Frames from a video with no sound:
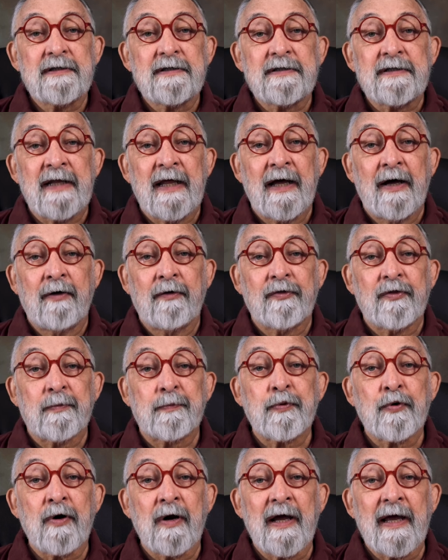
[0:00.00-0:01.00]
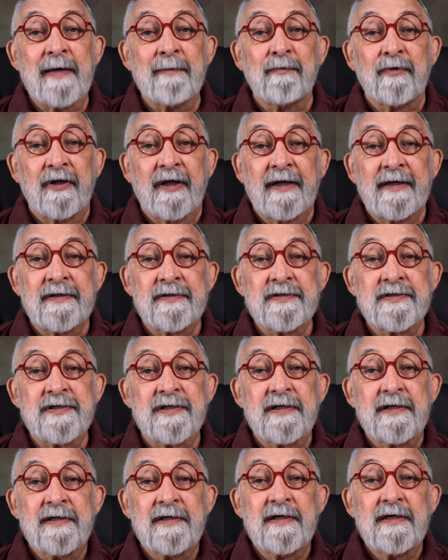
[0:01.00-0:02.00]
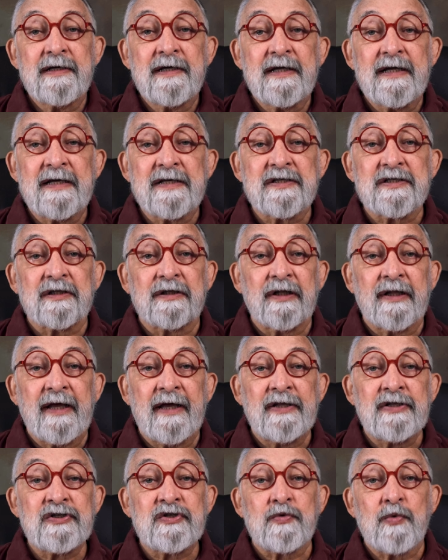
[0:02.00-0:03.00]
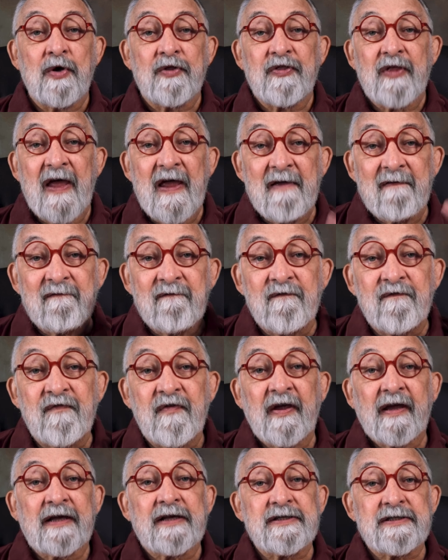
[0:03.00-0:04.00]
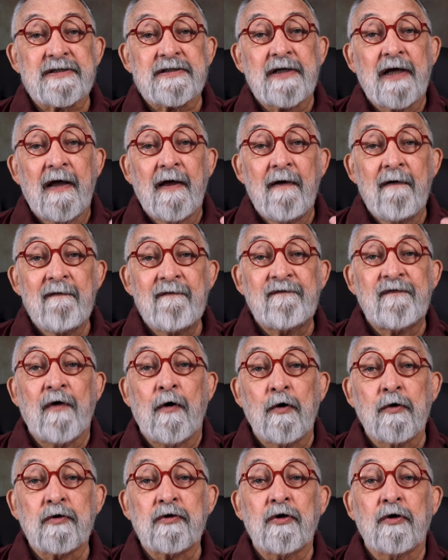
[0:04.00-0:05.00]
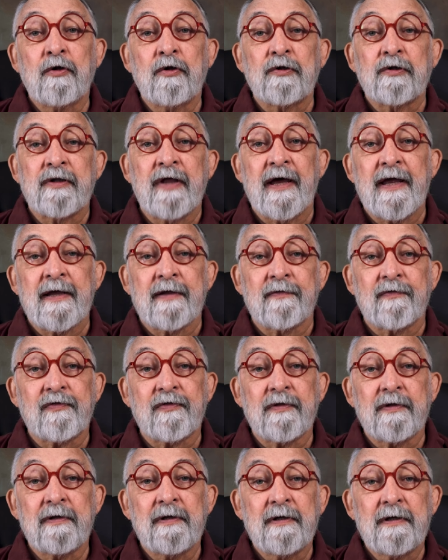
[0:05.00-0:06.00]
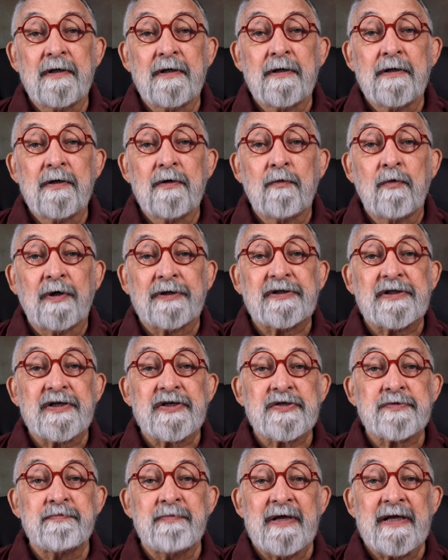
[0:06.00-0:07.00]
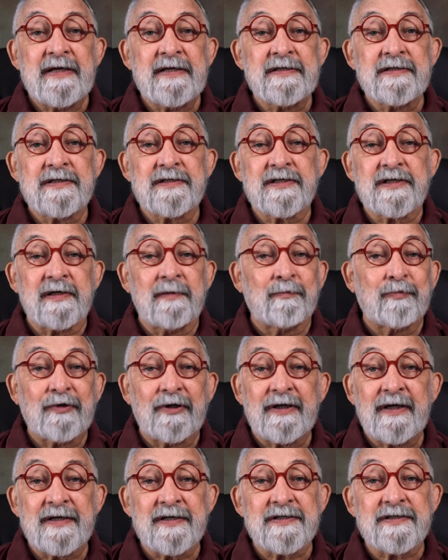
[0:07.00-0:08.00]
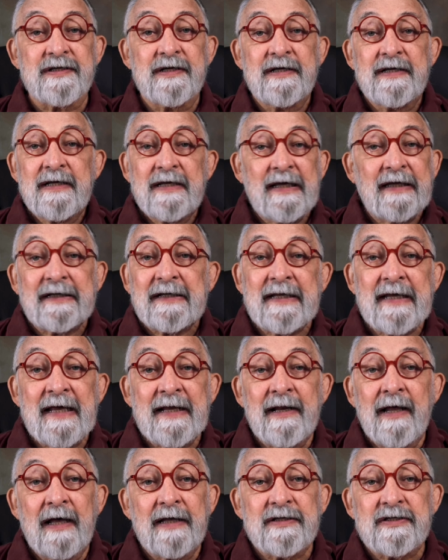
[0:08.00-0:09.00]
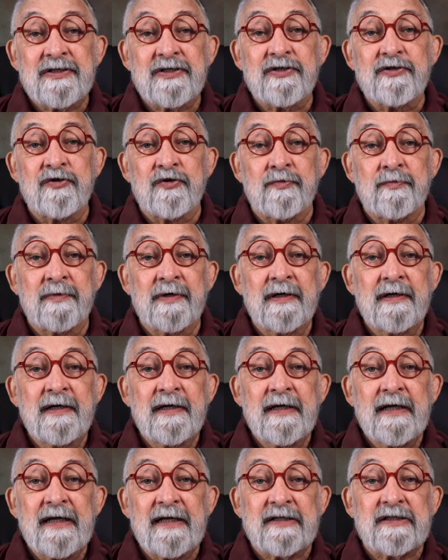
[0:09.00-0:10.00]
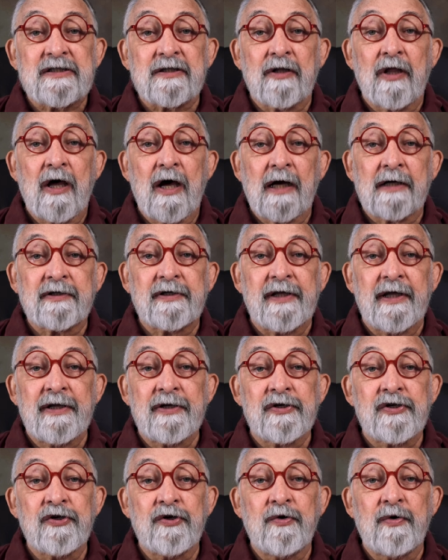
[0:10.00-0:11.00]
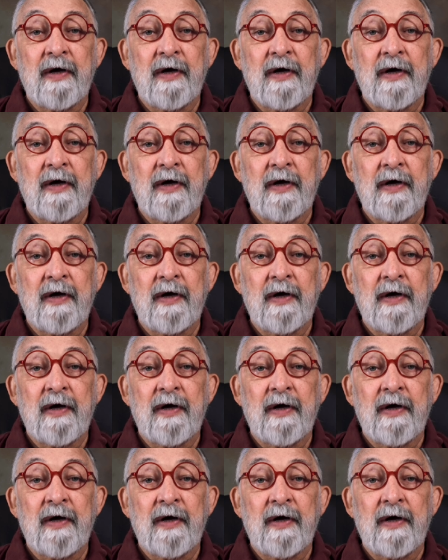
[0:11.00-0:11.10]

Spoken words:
Now, the prime lens is a lens with a fixed focal length, What this means simply is it cannot zoom. It's locked into